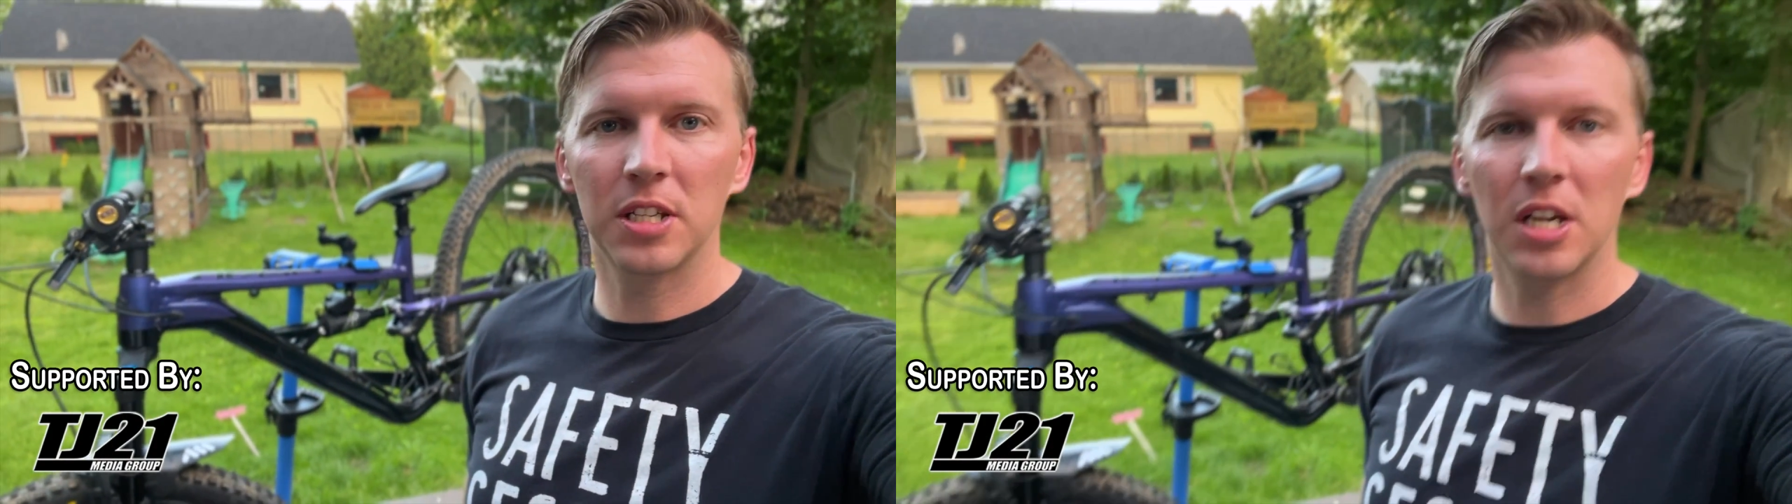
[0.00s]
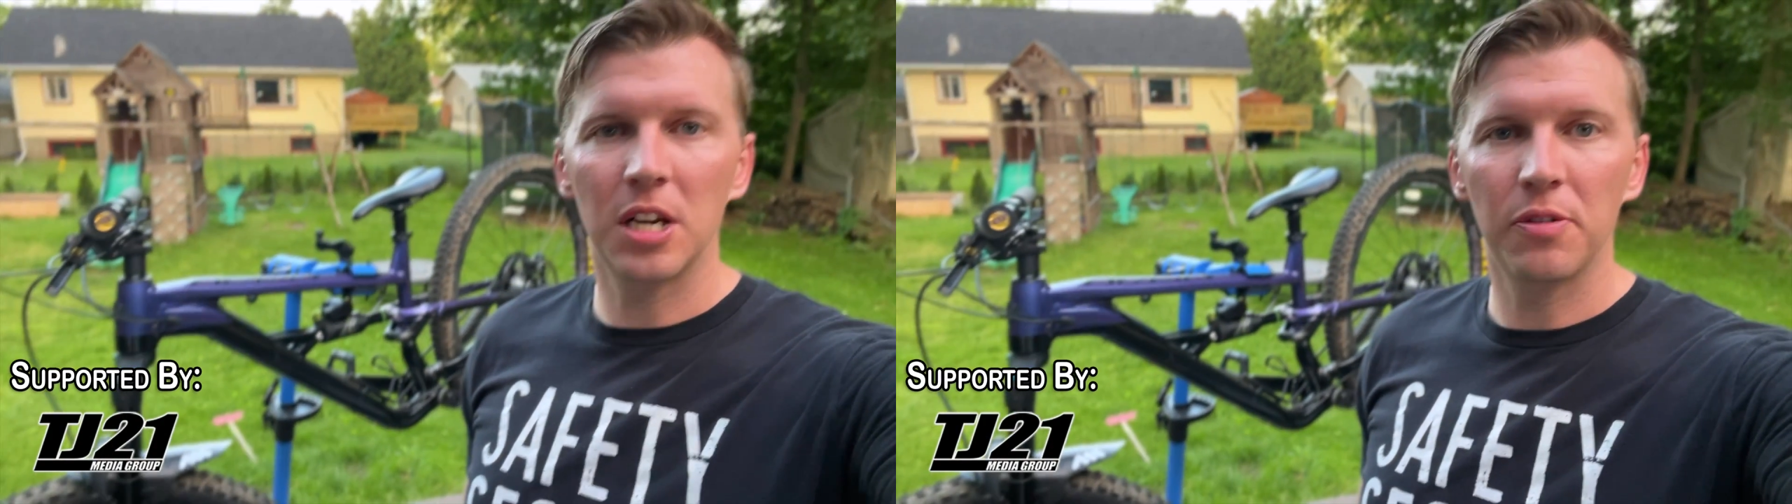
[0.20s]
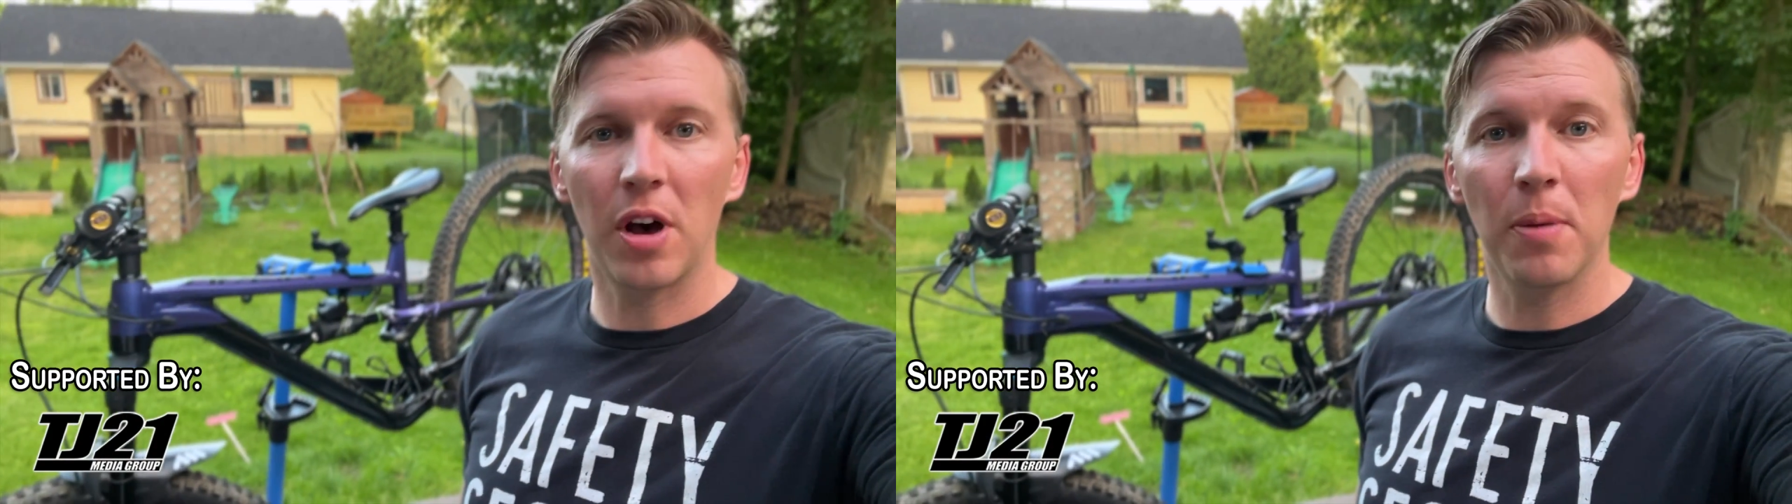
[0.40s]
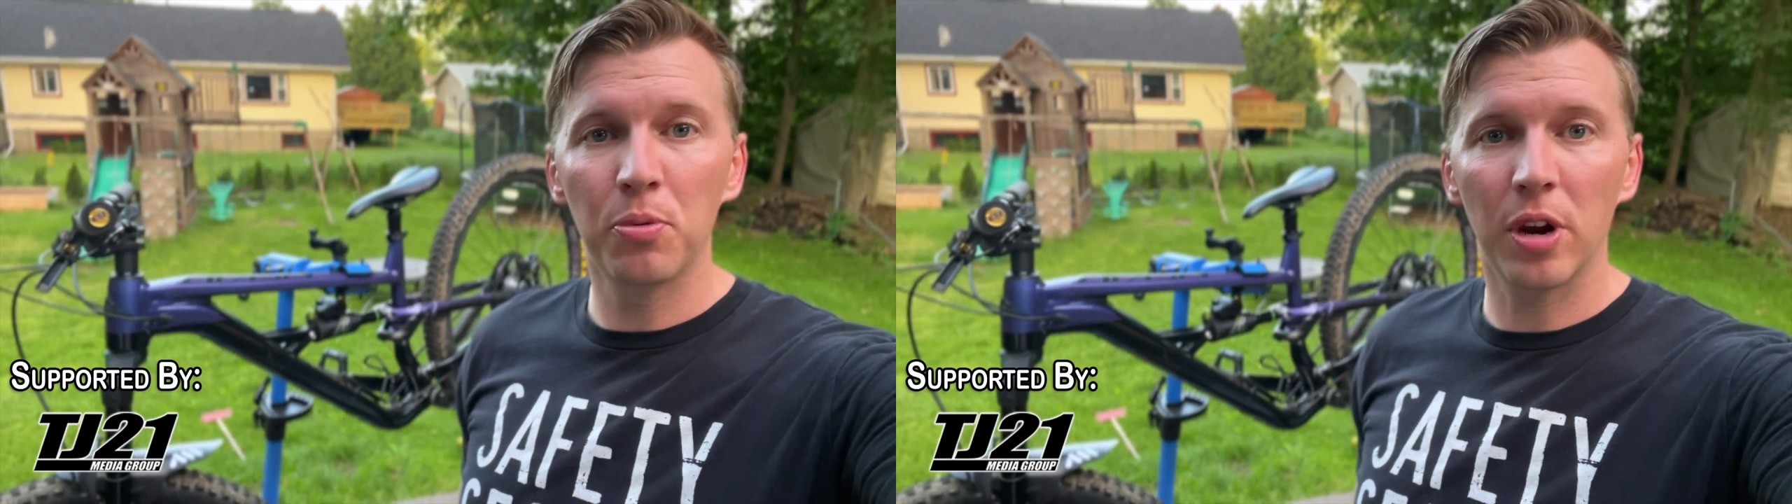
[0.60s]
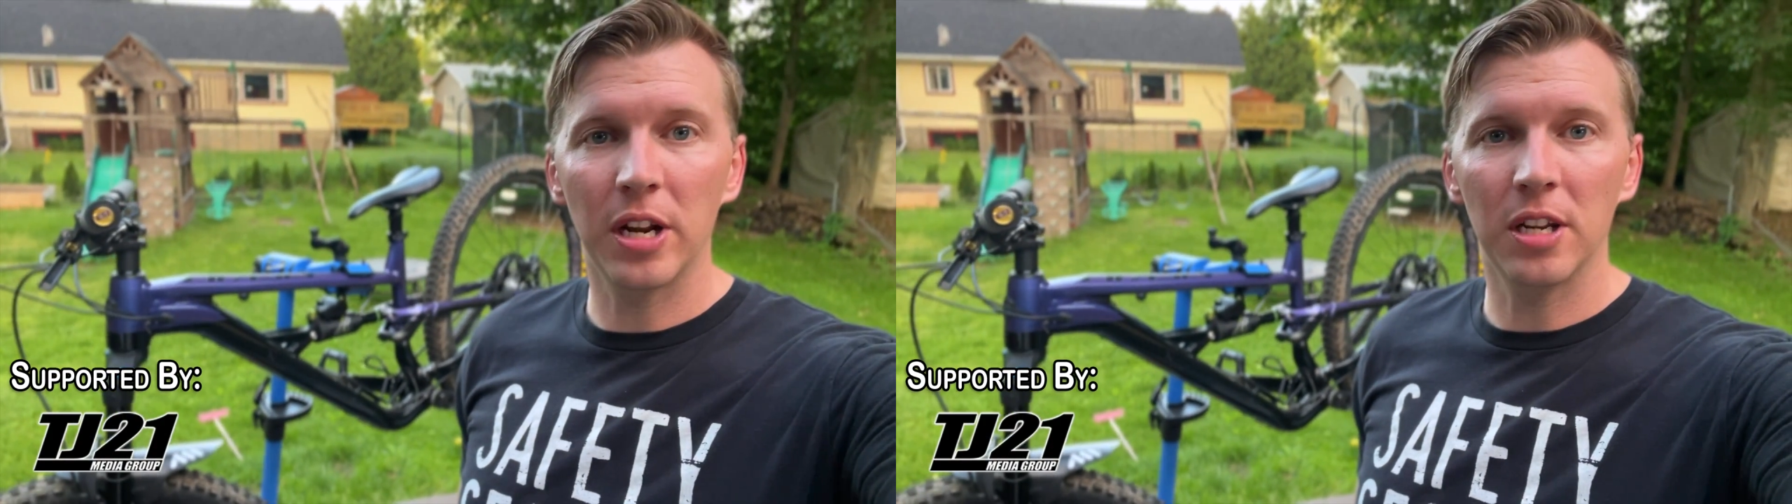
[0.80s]
of
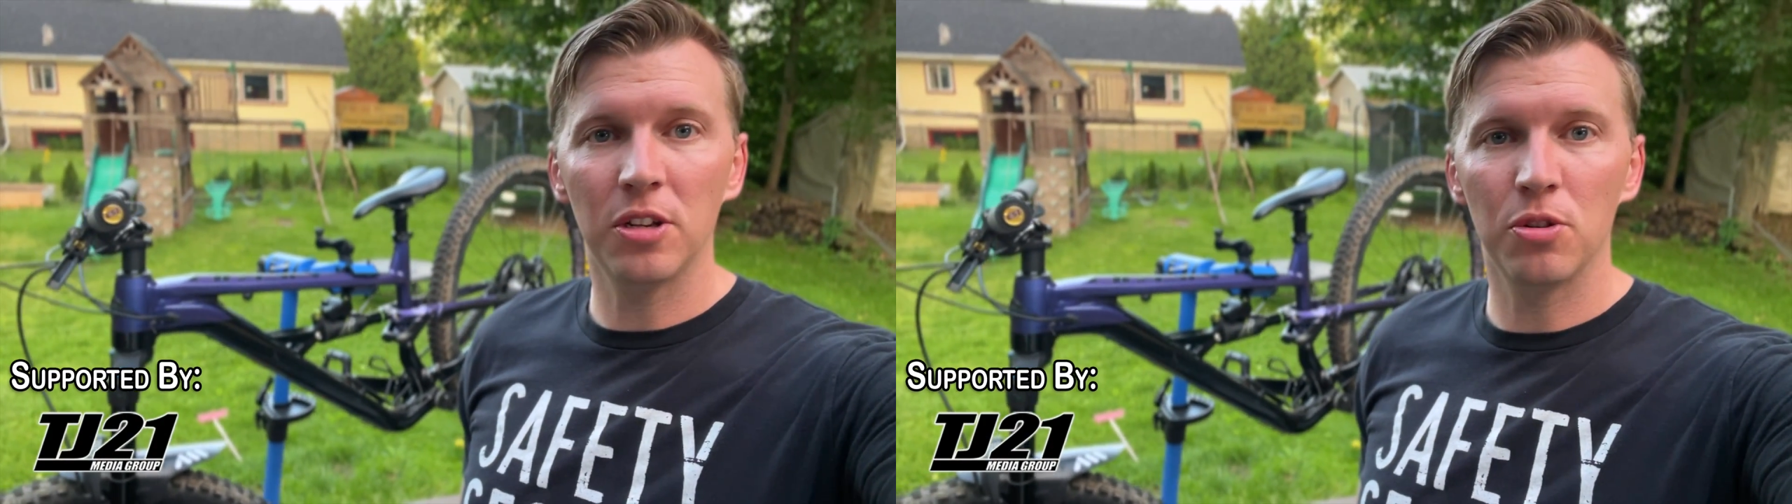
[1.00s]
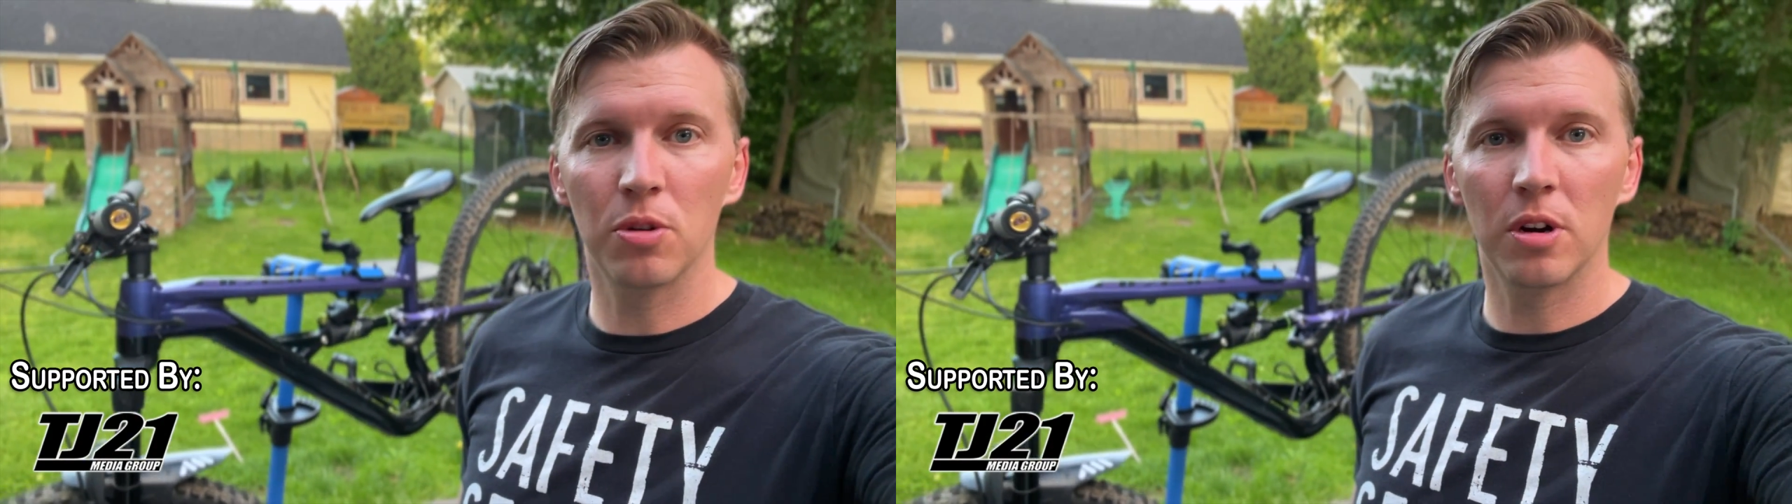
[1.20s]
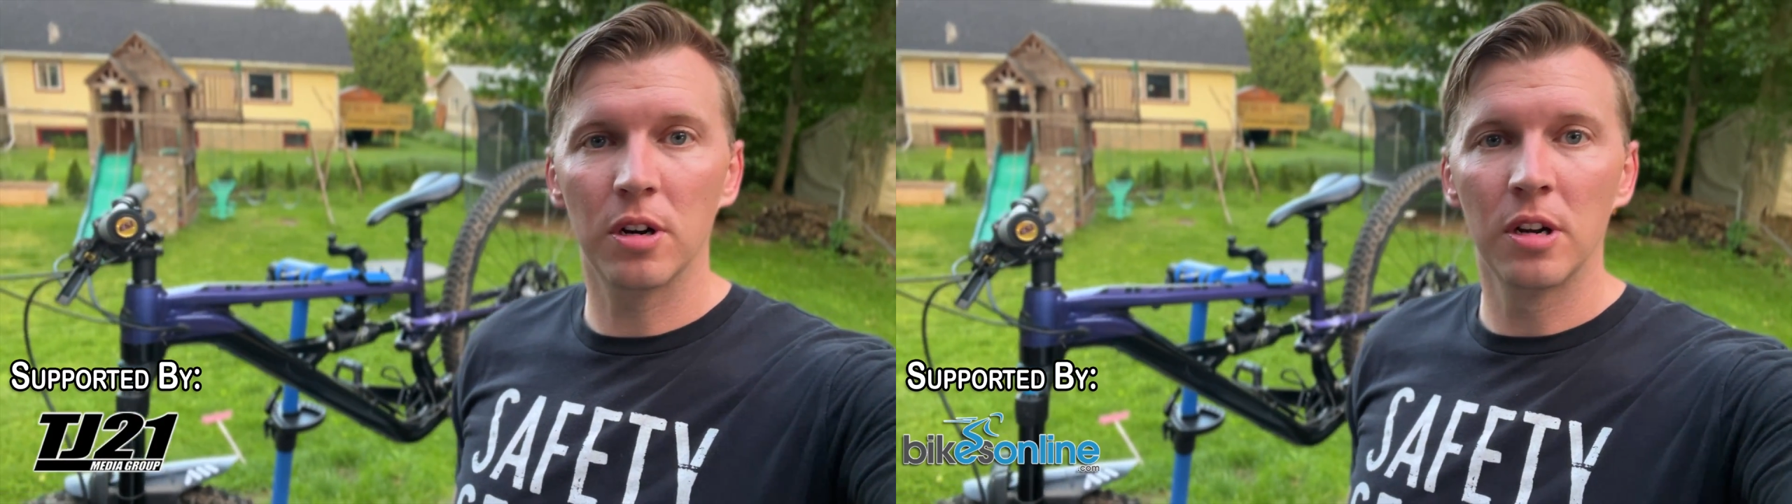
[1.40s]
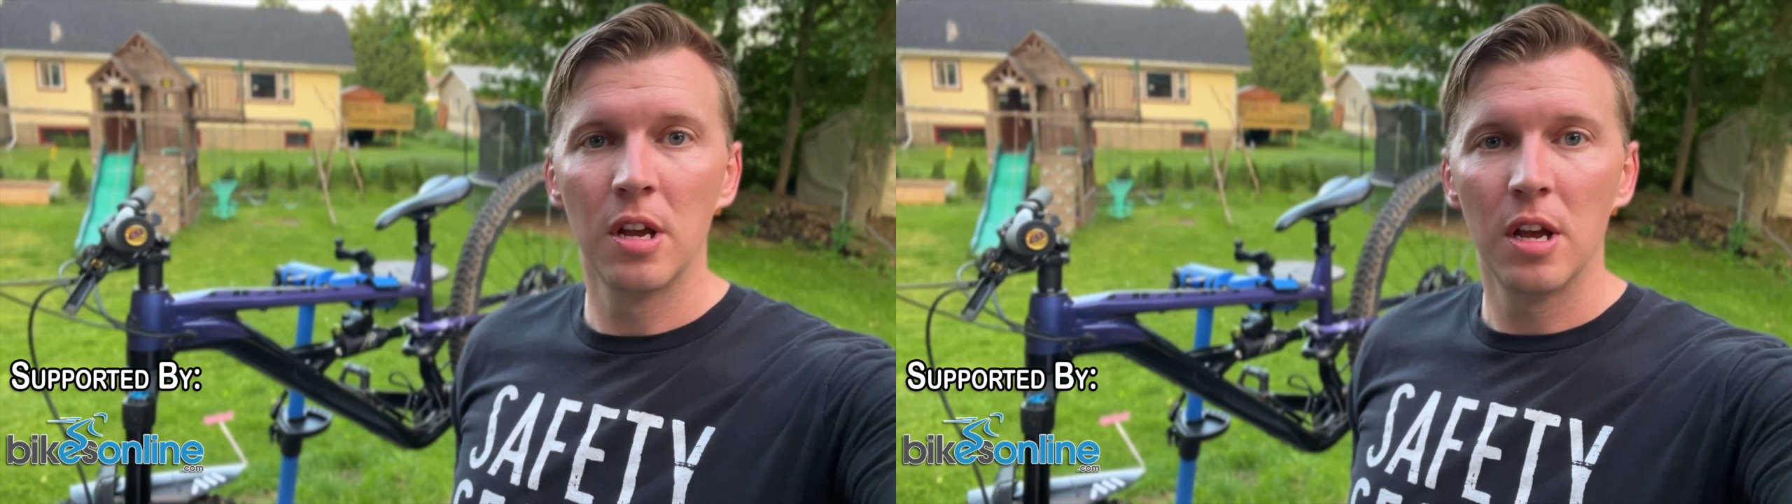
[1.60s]
upgrading your